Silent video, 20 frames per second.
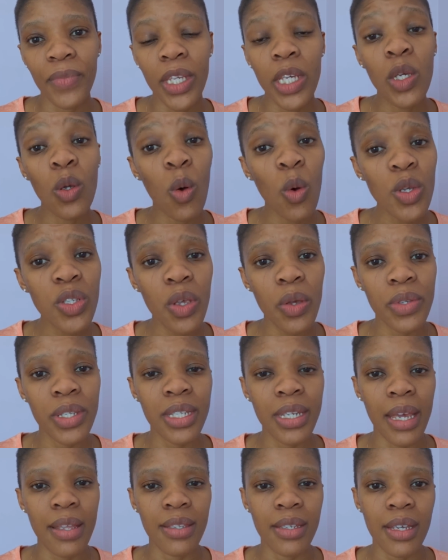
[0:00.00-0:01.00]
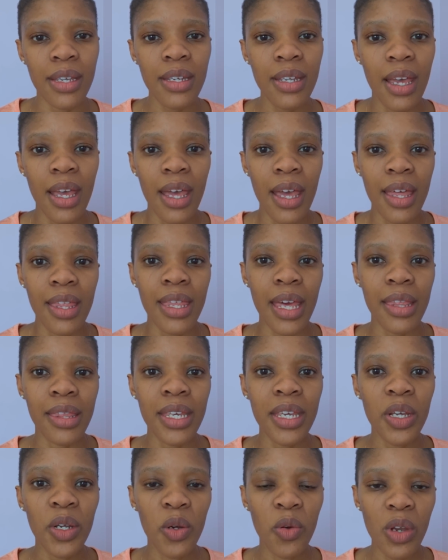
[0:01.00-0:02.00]
He also stated that
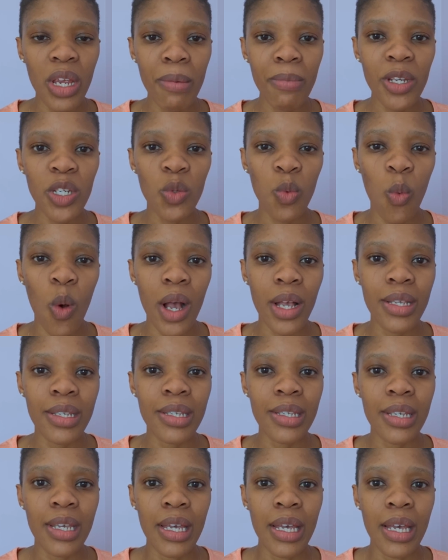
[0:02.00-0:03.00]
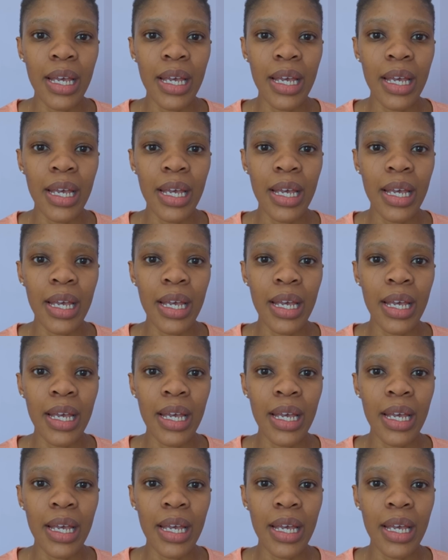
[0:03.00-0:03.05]
the agreement was